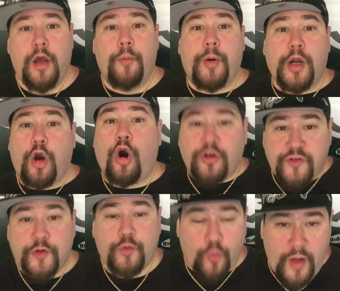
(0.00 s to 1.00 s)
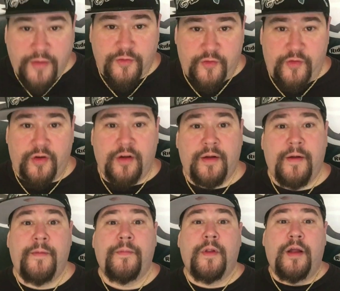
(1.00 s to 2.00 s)
But Carson Wentz,
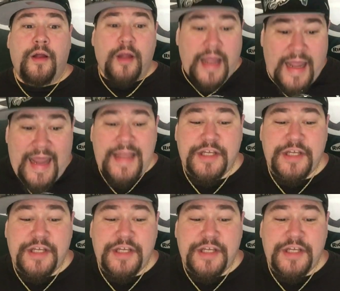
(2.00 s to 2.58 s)
he